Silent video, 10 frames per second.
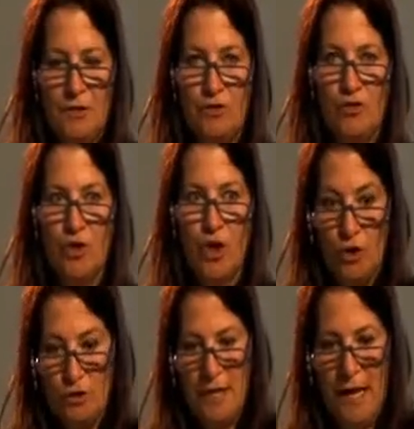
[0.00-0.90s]
To
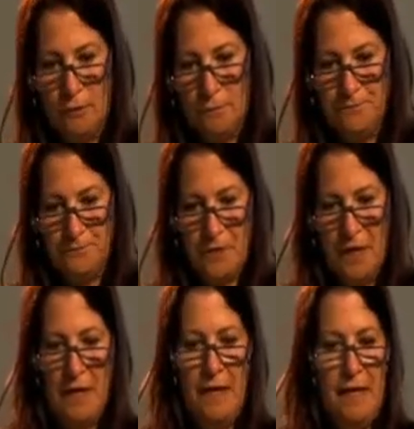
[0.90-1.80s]
close now,
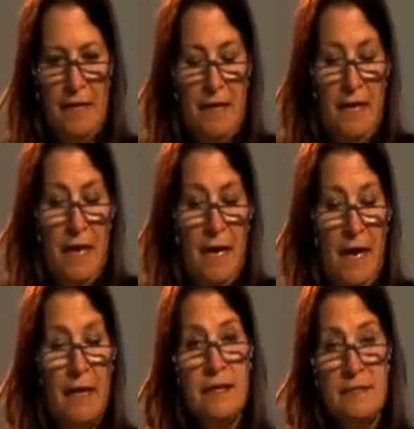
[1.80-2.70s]

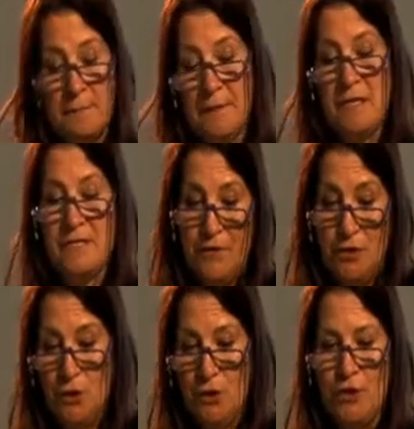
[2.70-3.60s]
and a surprise for
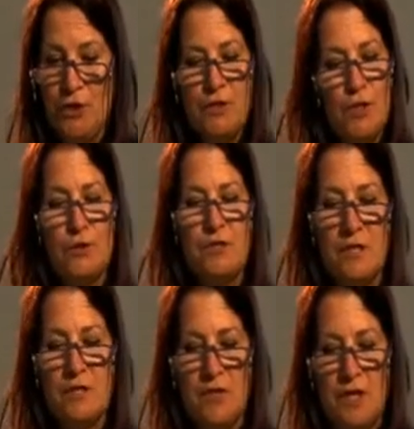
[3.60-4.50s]
you, there's no
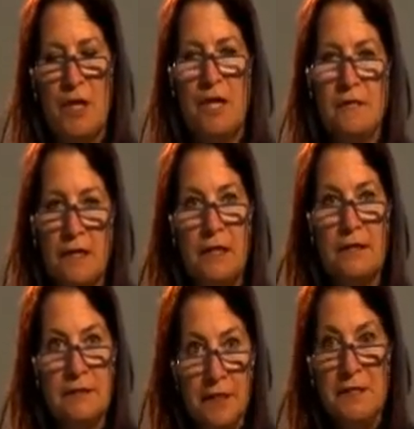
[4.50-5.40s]
such thing as
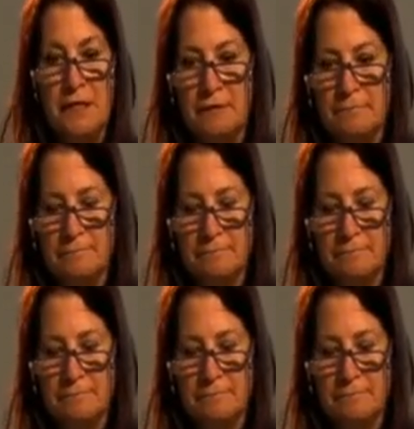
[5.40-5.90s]
English teaching.